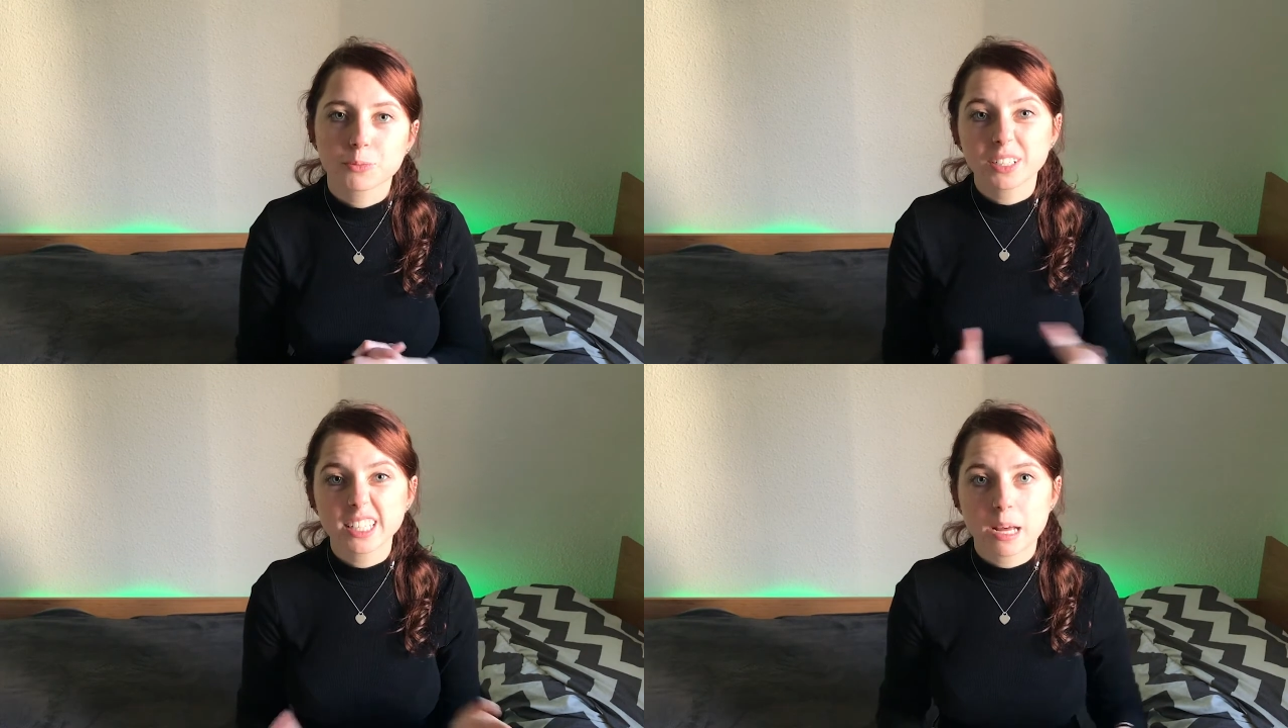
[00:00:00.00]

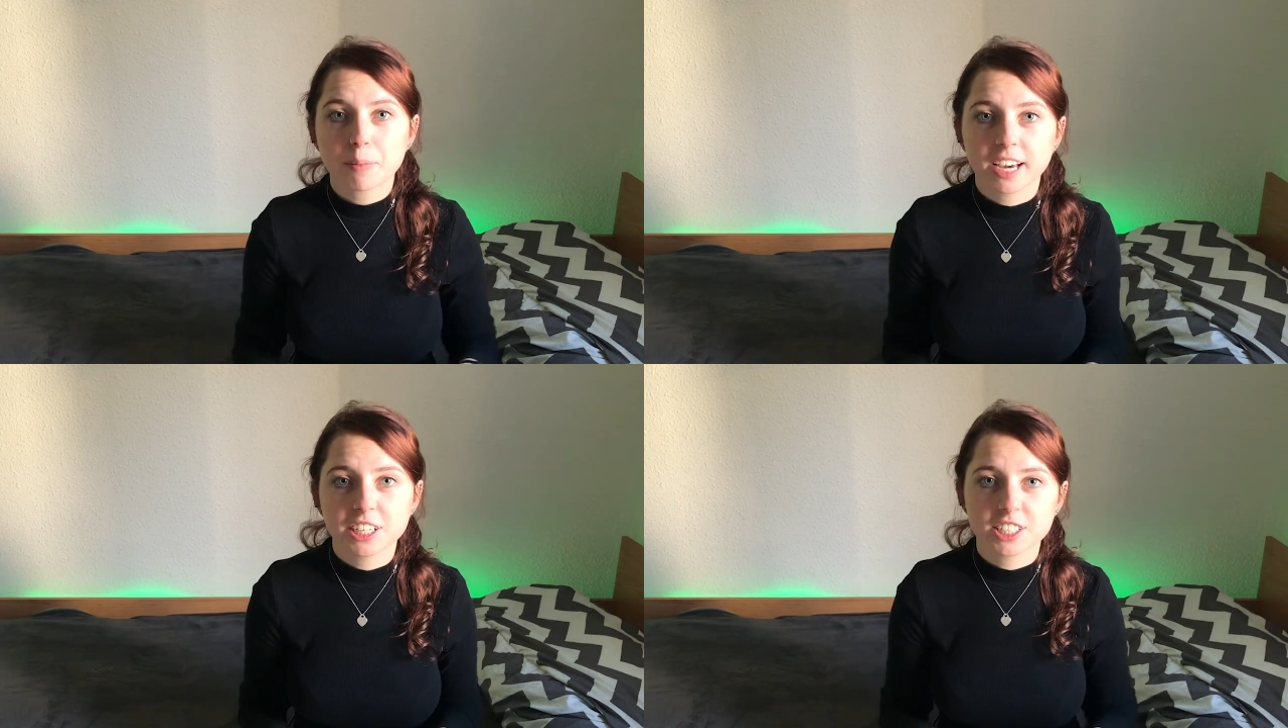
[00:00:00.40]
print this
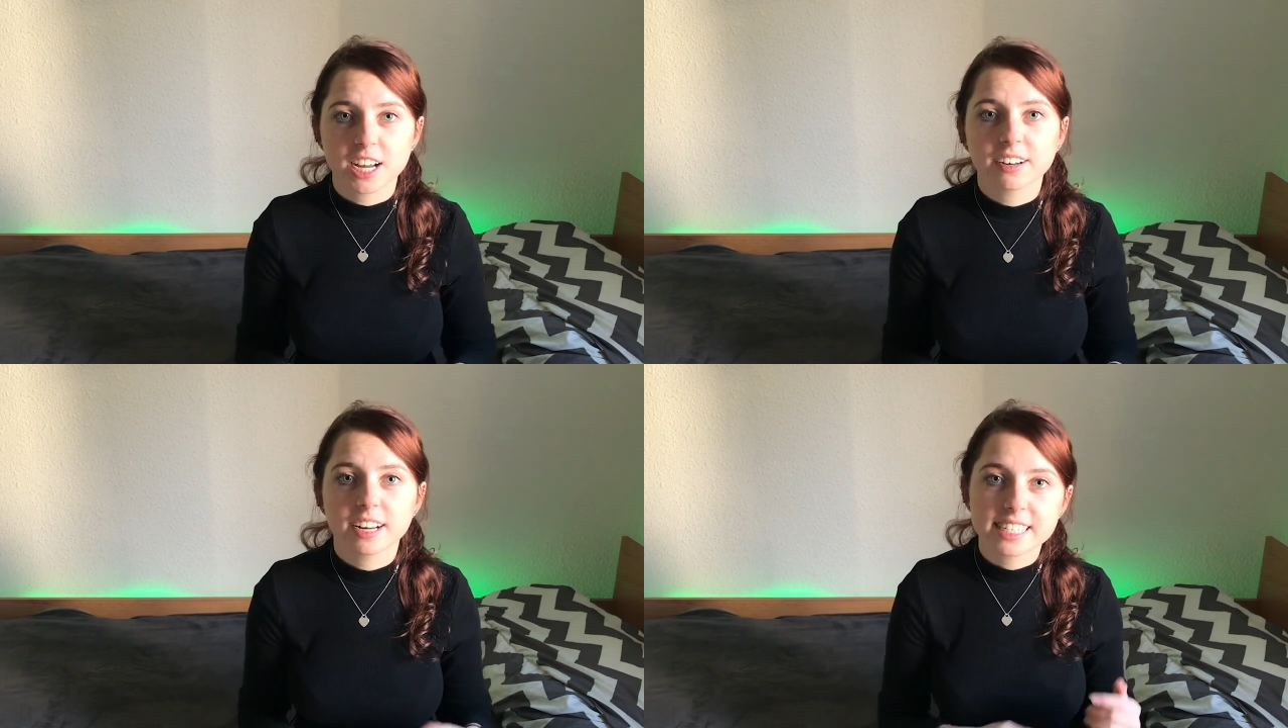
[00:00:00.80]
application
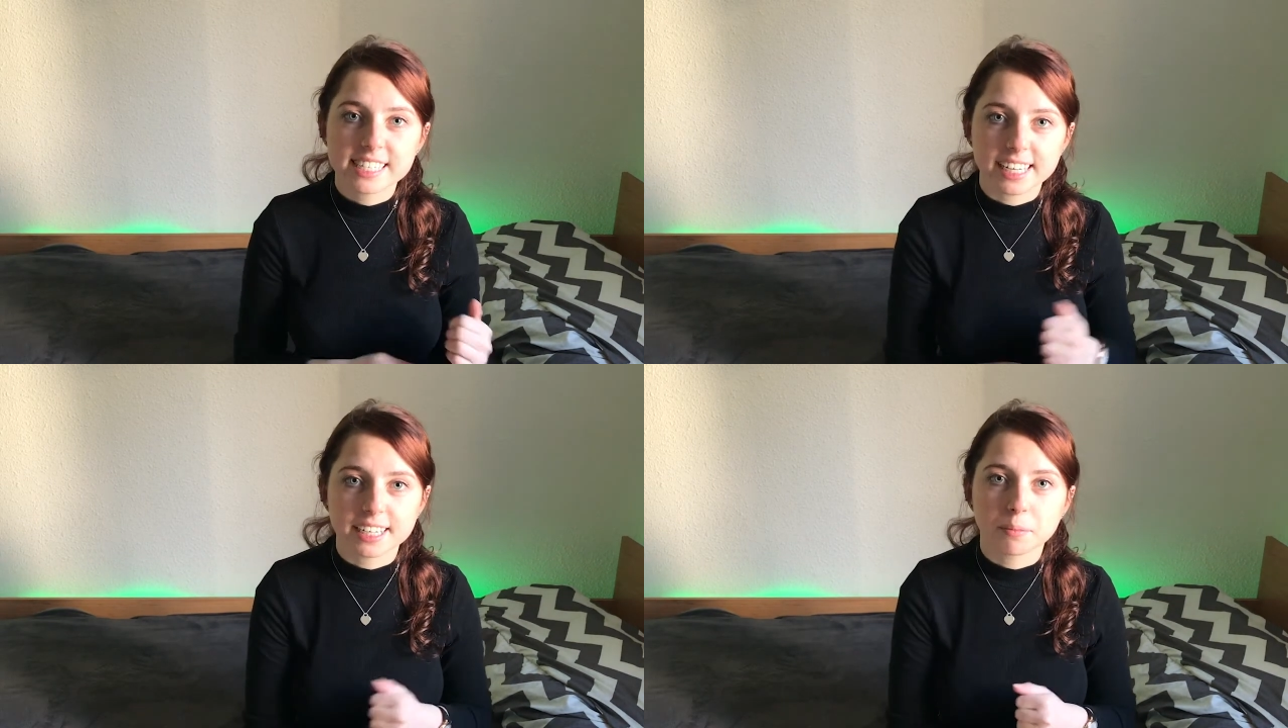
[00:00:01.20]
out and
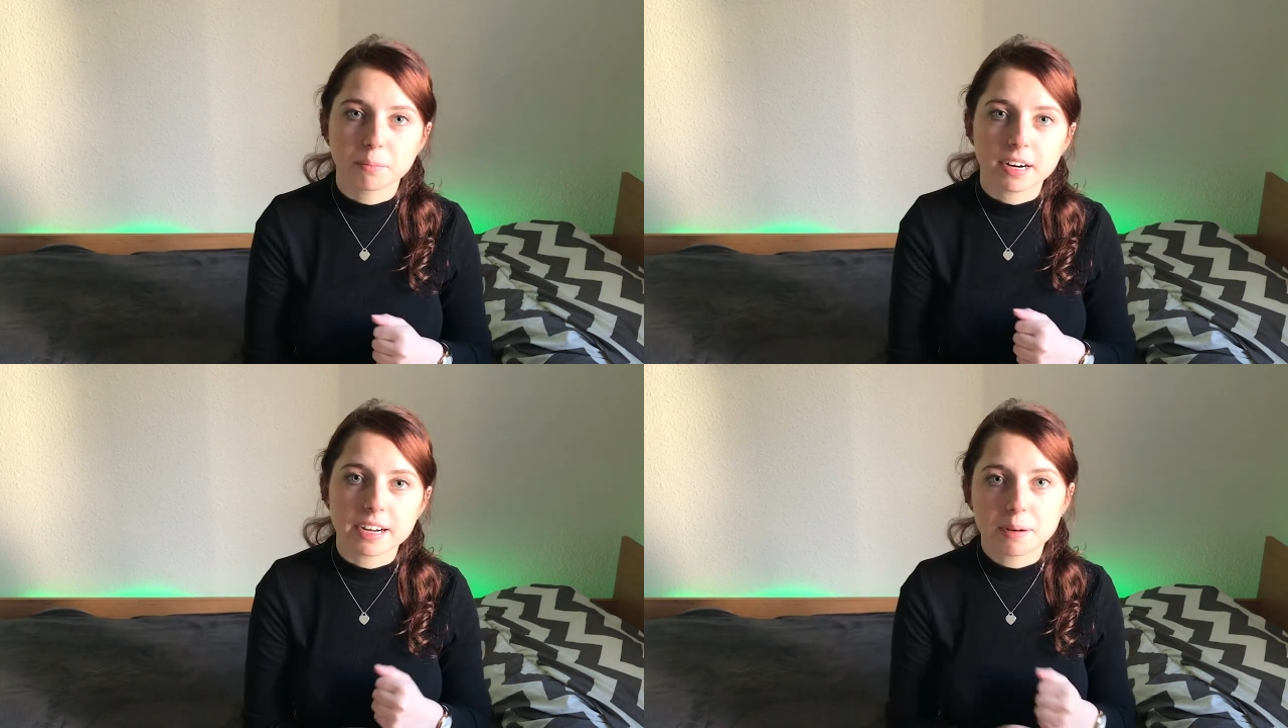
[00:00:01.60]
send it
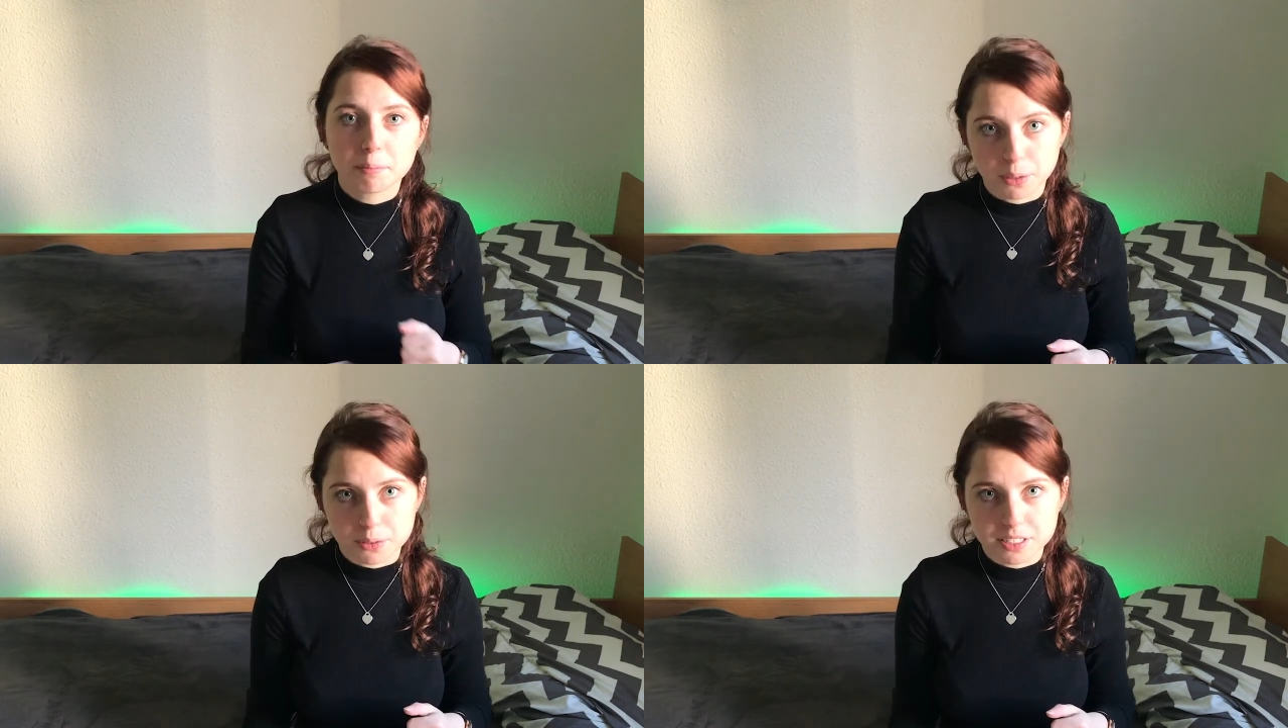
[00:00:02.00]
by
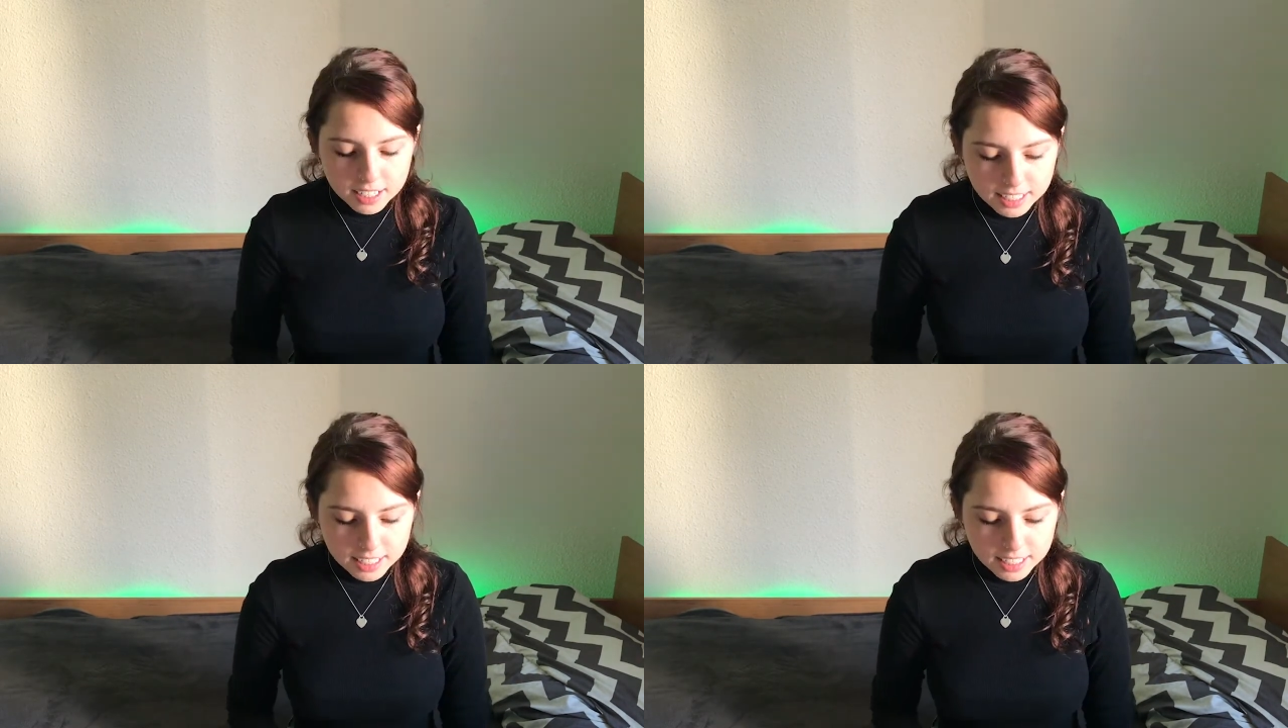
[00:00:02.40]
post.